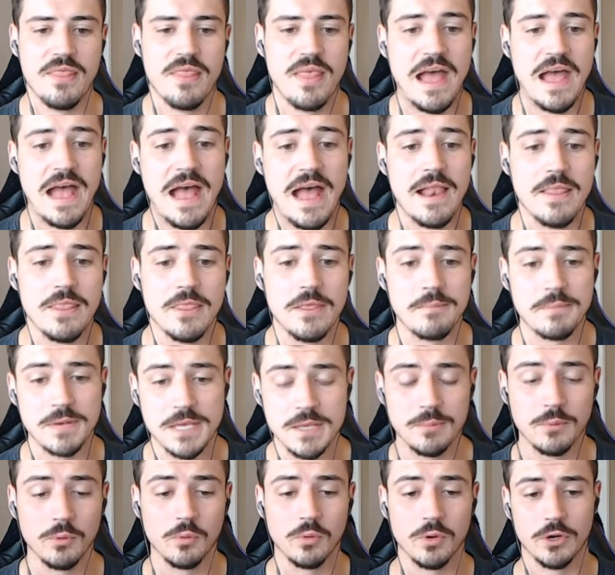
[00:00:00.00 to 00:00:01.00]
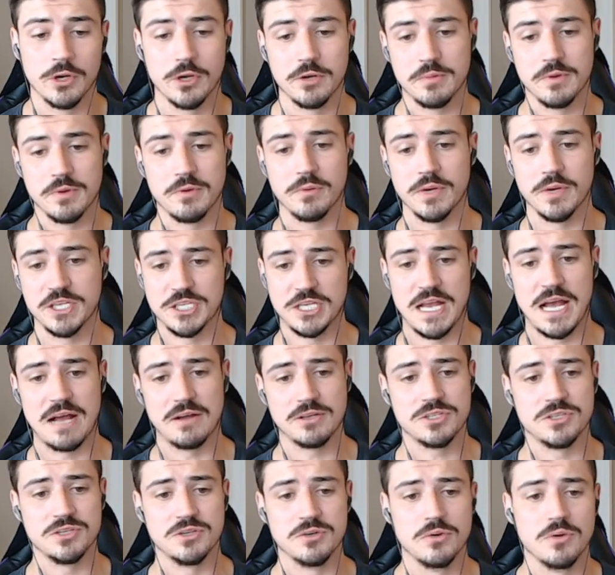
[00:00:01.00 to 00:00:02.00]
that the people we're going to be reaching
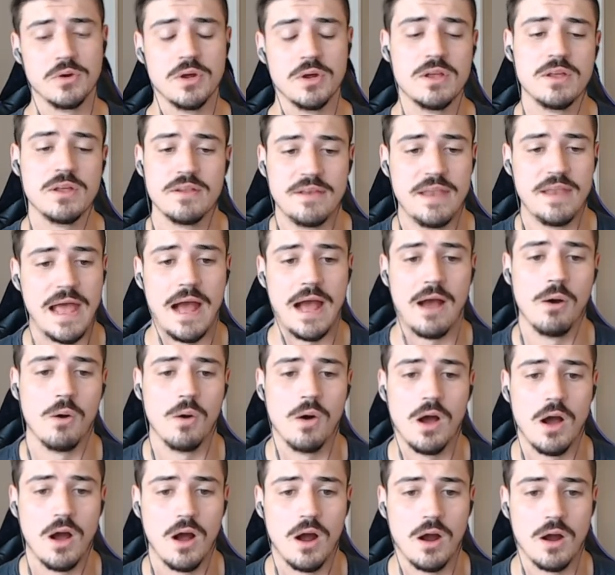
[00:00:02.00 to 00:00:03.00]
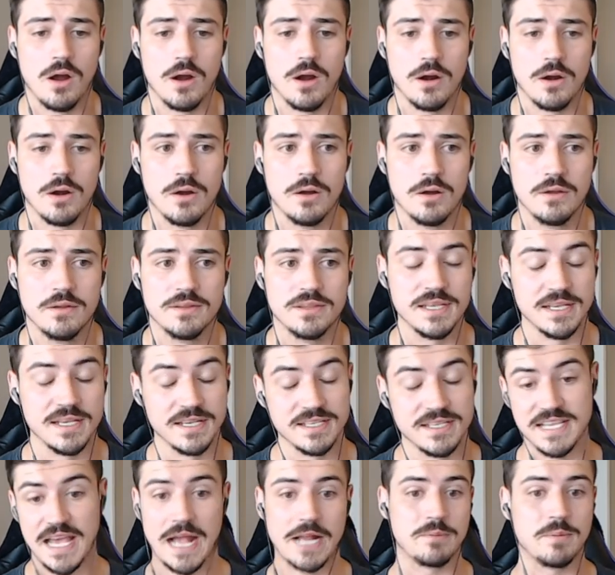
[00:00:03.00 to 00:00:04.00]
out to now are the
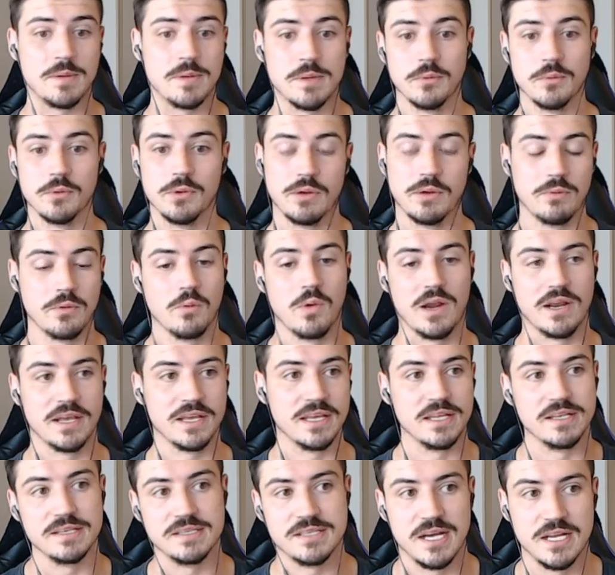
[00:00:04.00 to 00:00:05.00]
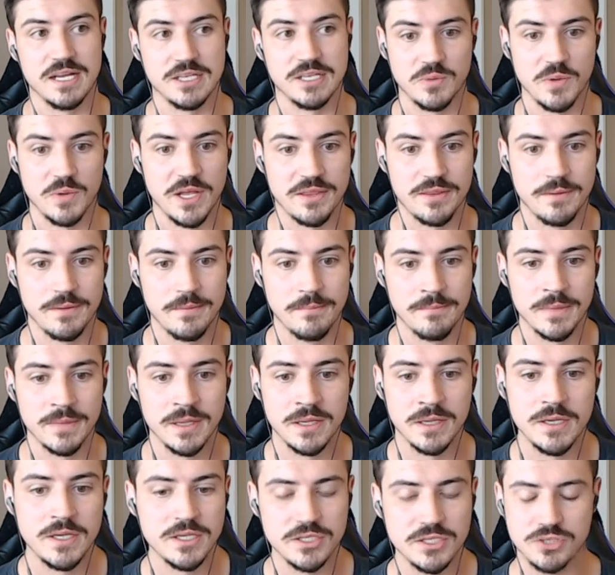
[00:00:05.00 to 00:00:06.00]
exact people that we want to get in touch with.
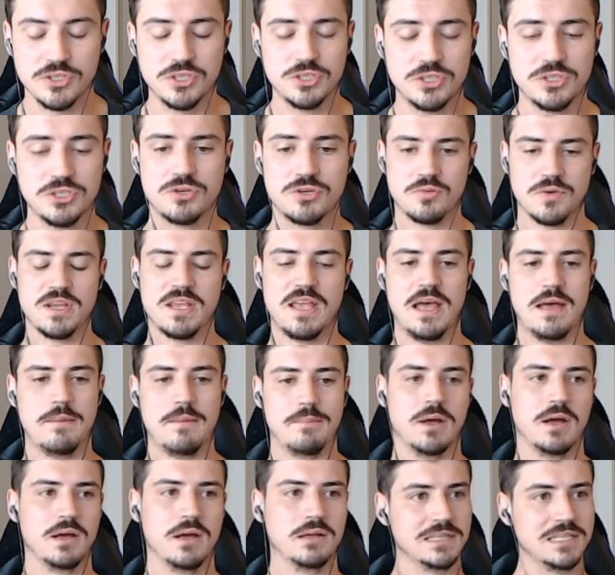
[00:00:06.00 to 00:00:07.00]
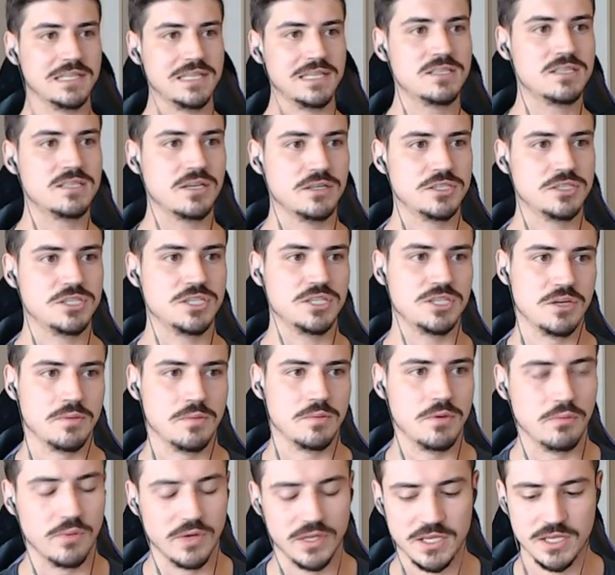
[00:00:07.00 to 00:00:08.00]
So just to recap, a lead search is going to be
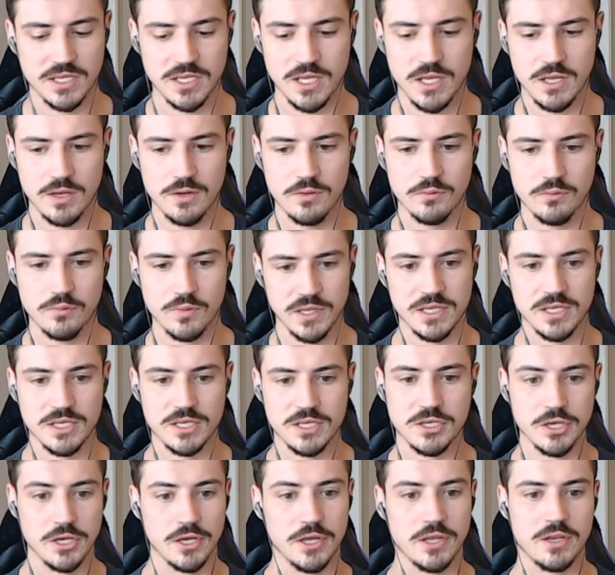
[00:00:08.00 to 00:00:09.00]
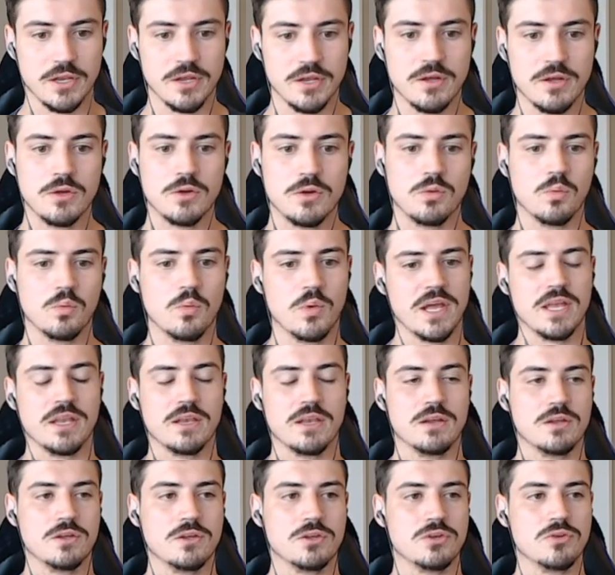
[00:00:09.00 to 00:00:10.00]
really, really good
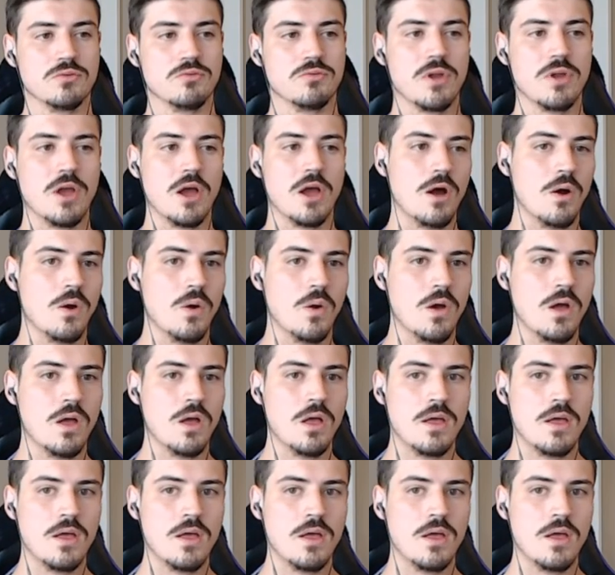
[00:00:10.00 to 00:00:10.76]
when you know